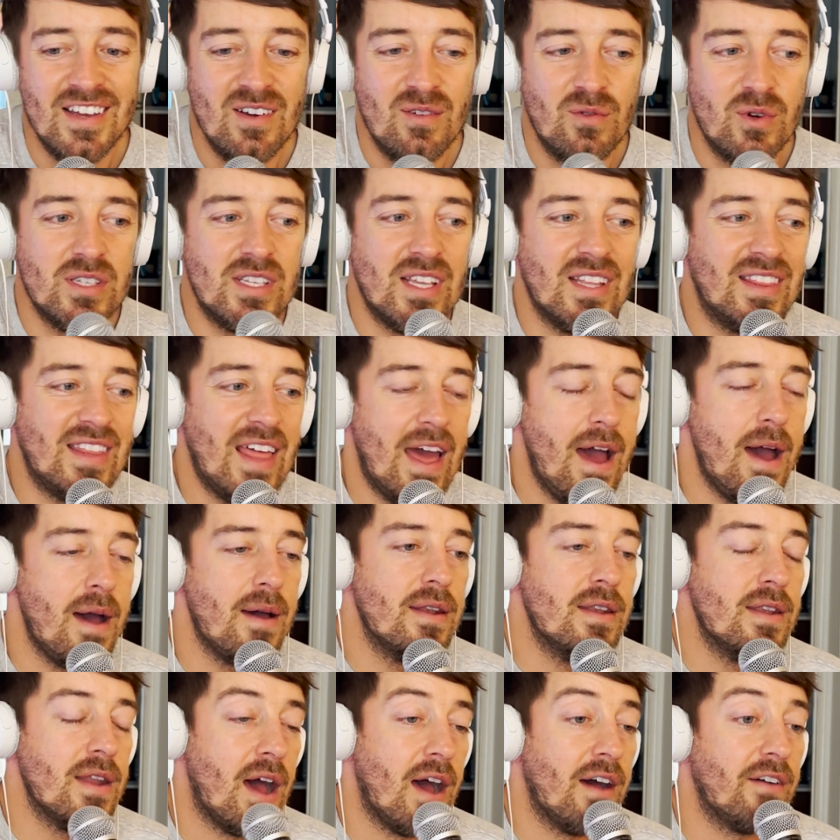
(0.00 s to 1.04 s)
Was it that
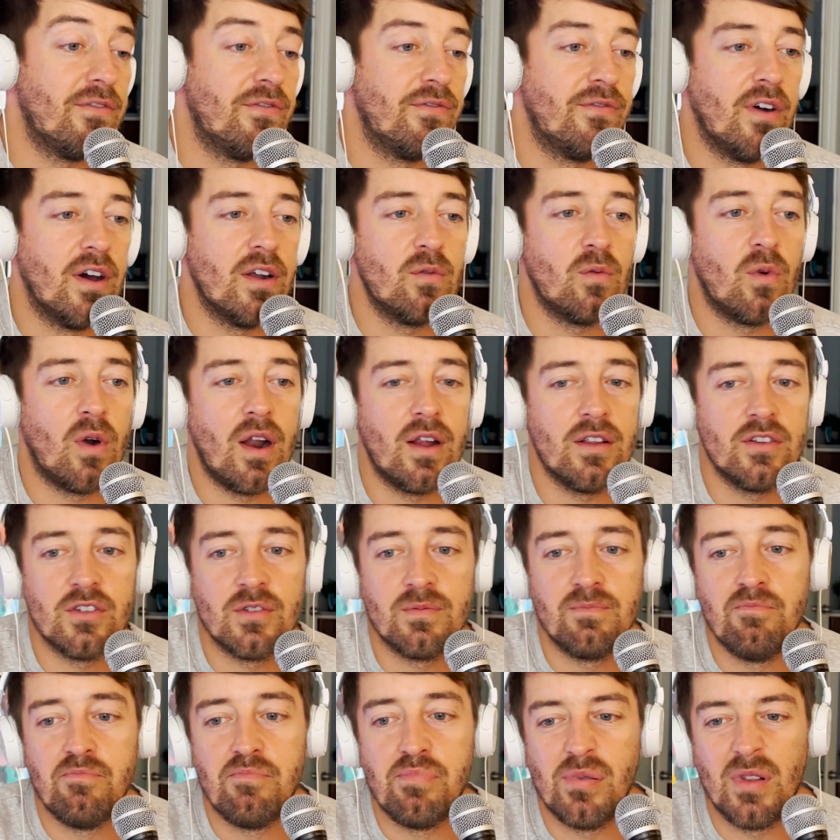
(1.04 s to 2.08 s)
not fun where I just
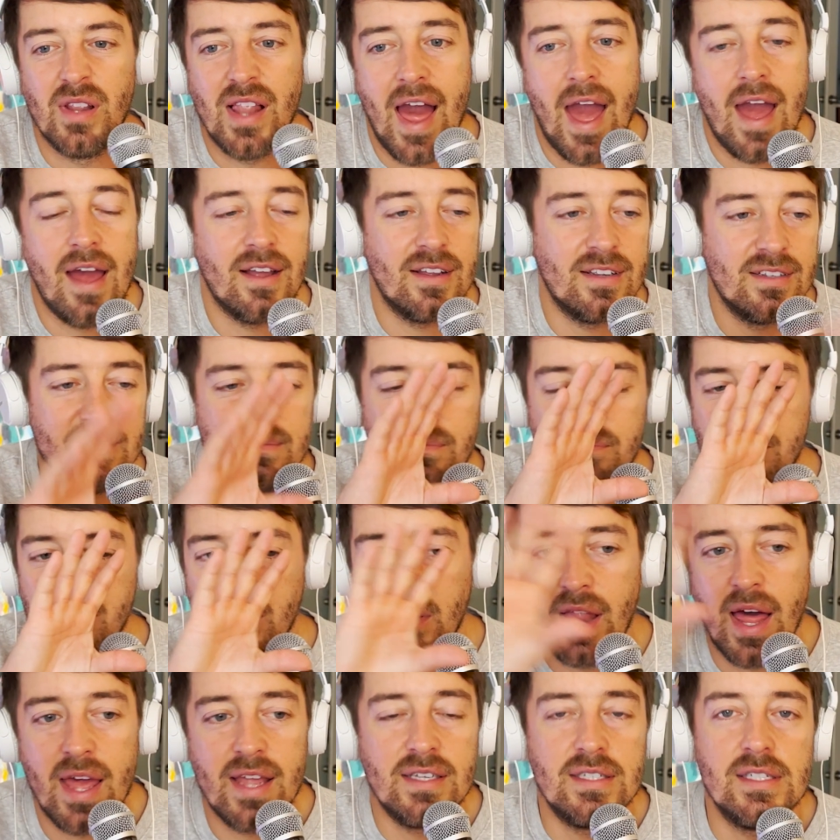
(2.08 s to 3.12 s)
black
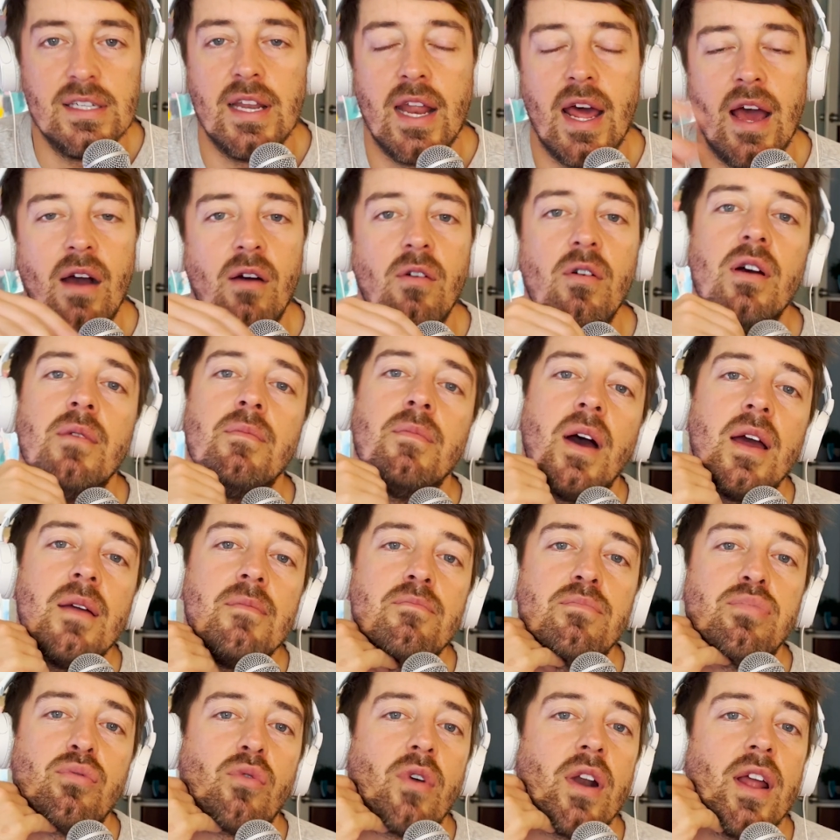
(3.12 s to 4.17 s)
blanked it out in my
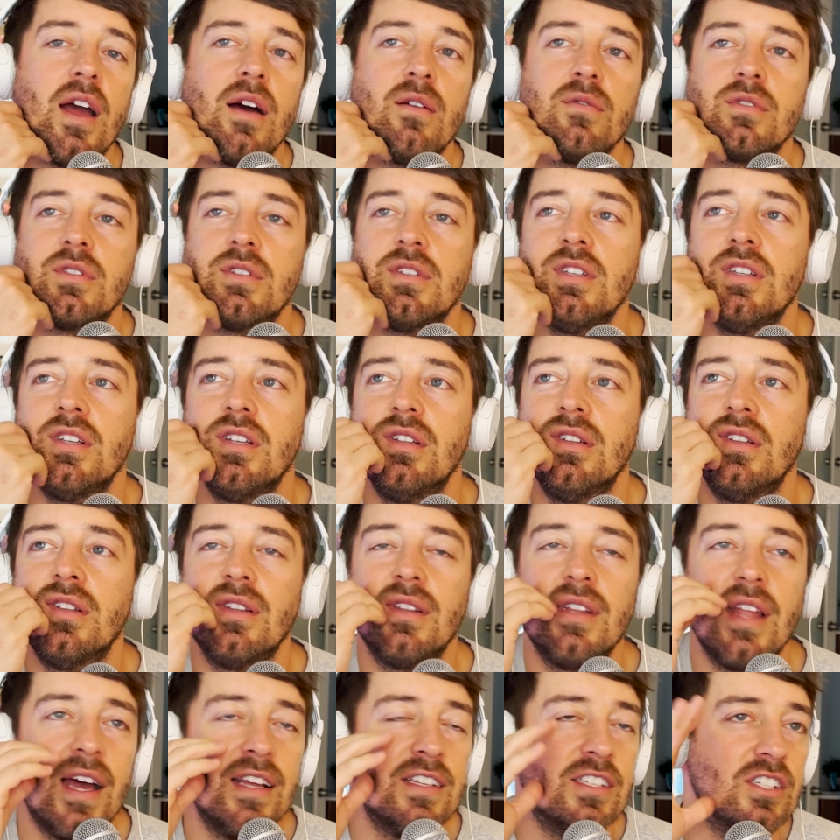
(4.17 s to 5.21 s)
brain? I was, you know,
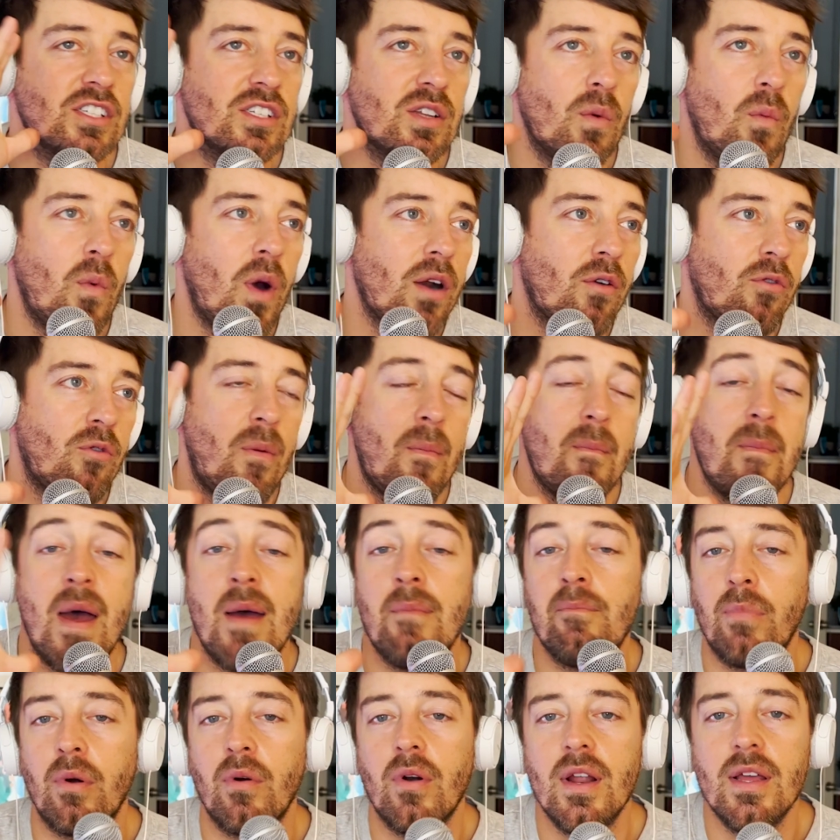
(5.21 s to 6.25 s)
I just didn't want to
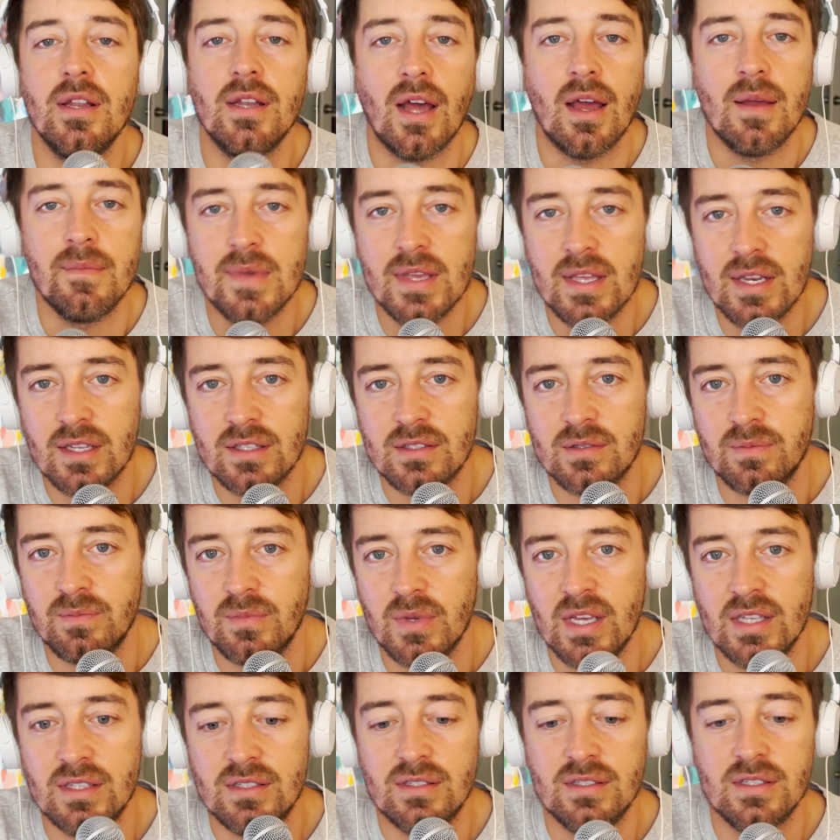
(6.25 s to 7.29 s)
remember it. I mean, it's,
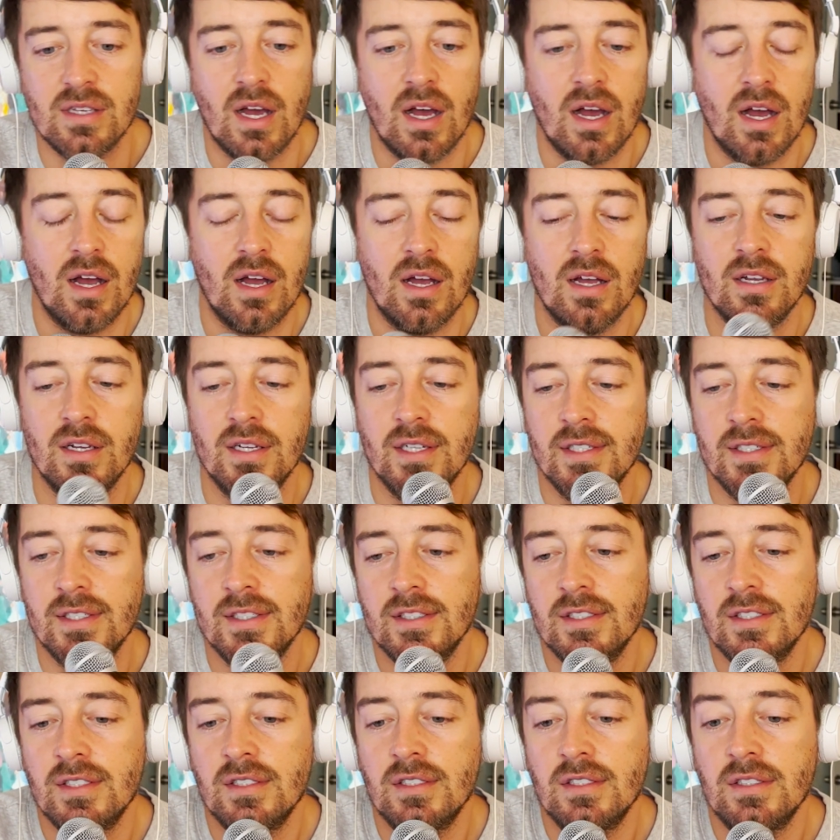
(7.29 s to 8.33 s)
it's, uh,
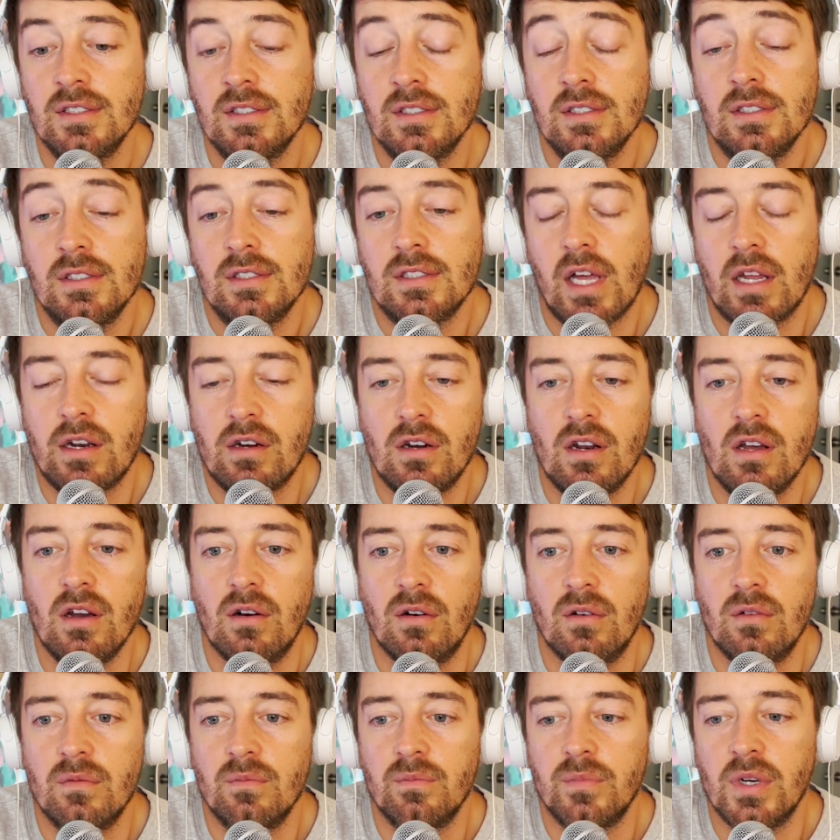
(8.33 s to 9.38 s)
I don't
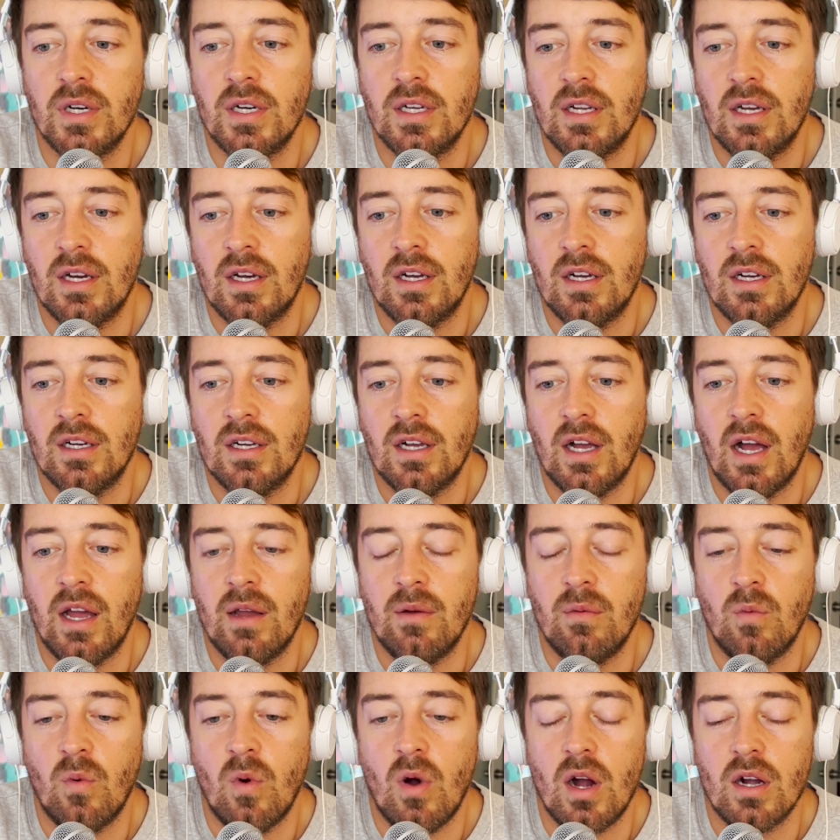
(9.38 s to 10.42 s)
know, but, uh, I
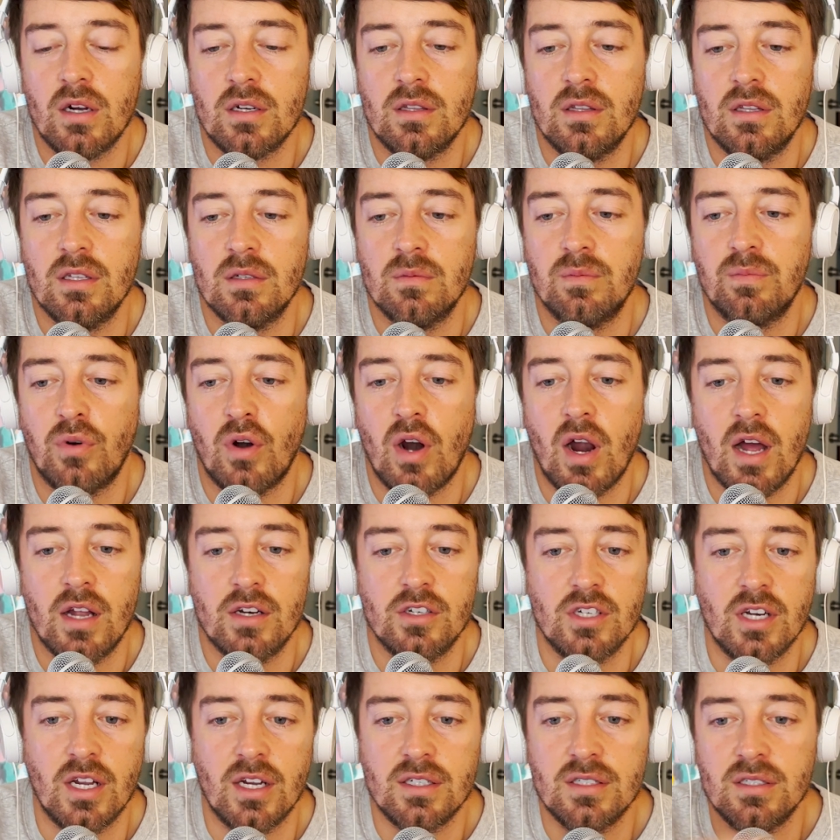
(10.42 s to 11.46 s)
walked the
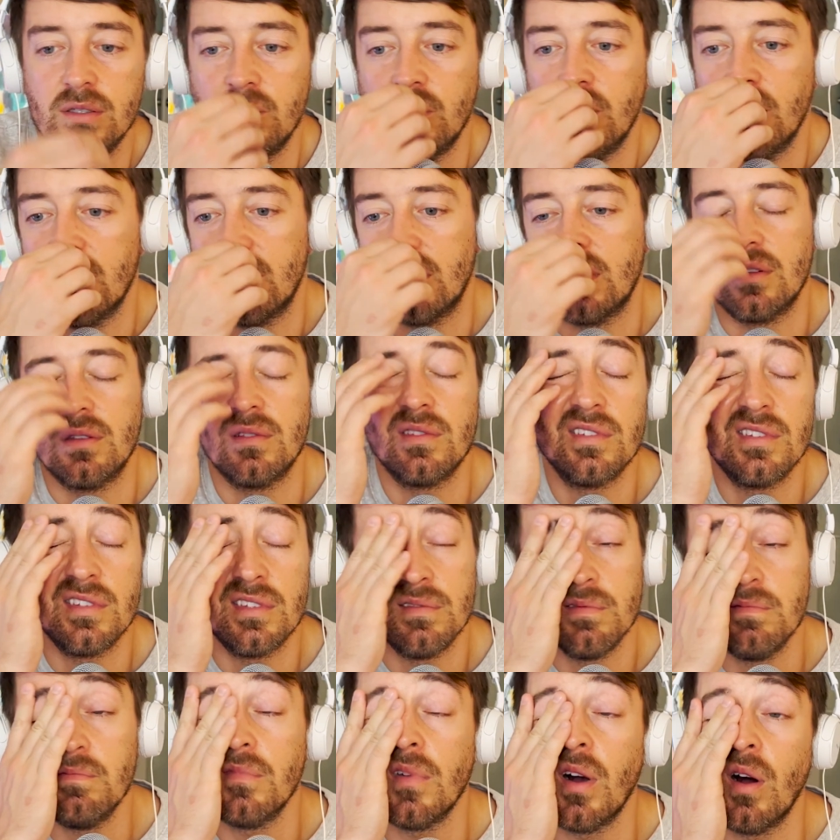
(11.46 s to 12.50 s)
project with
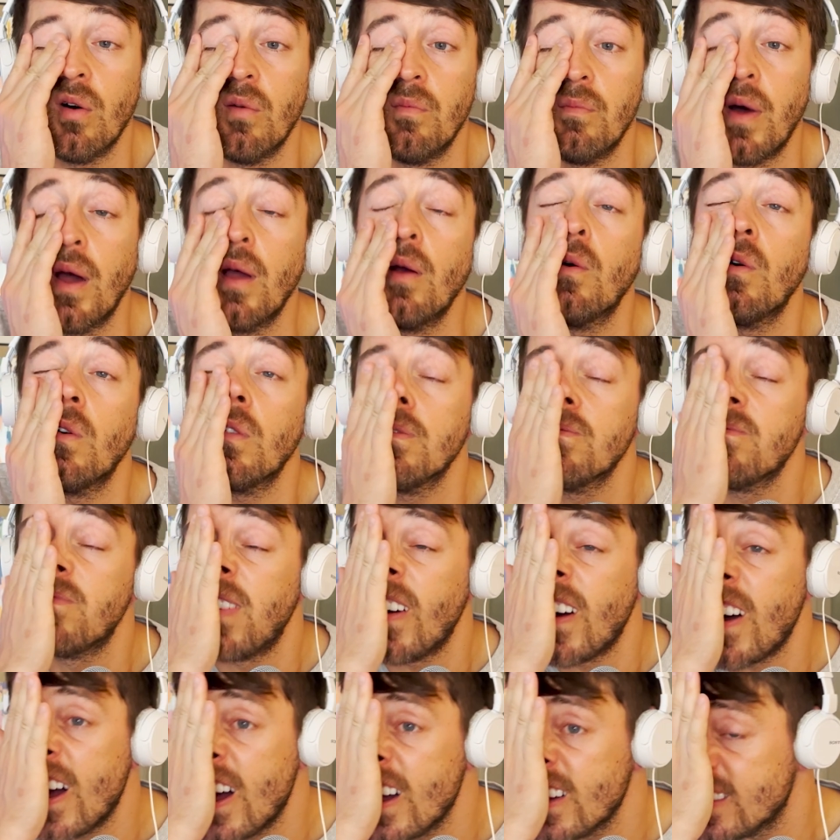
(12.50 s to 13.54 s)
my old
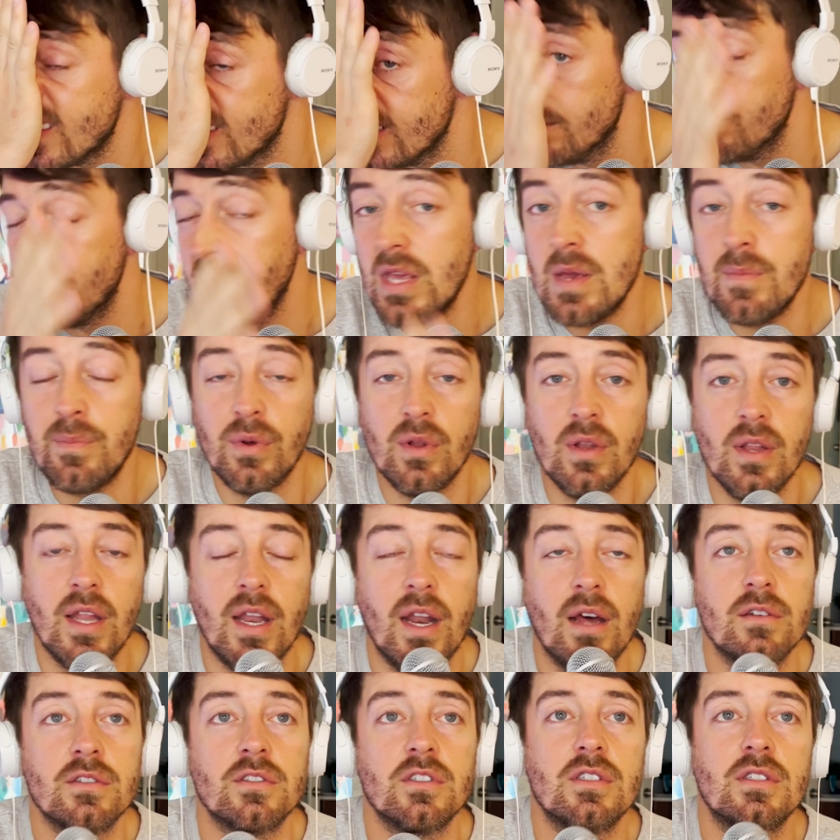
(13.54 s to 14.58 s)
boss and people and
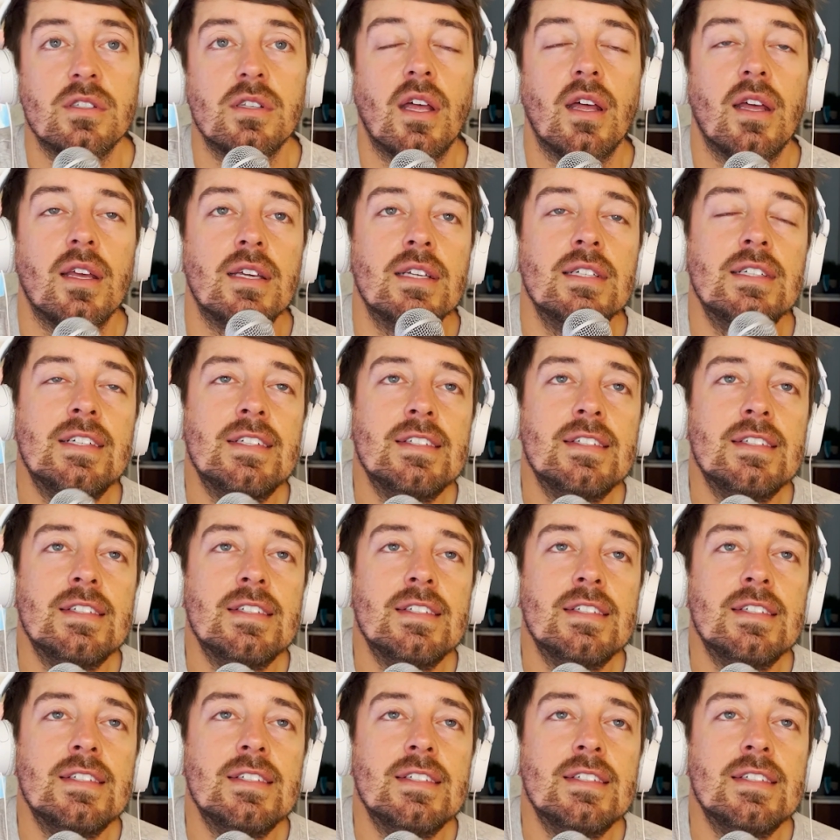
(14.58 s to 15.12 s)
I was just like,